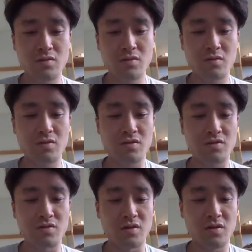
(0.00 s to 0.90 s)
just
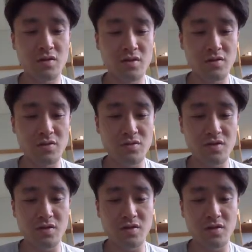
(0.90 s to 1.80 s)
the headline. Oh,
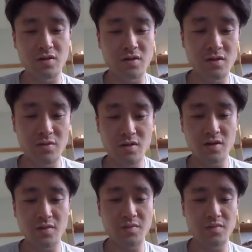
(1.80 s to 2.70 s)
CNN headline. Okay,
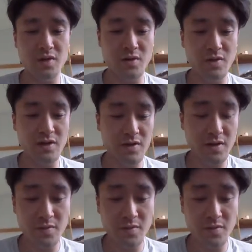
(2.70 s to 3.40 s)
now we have it.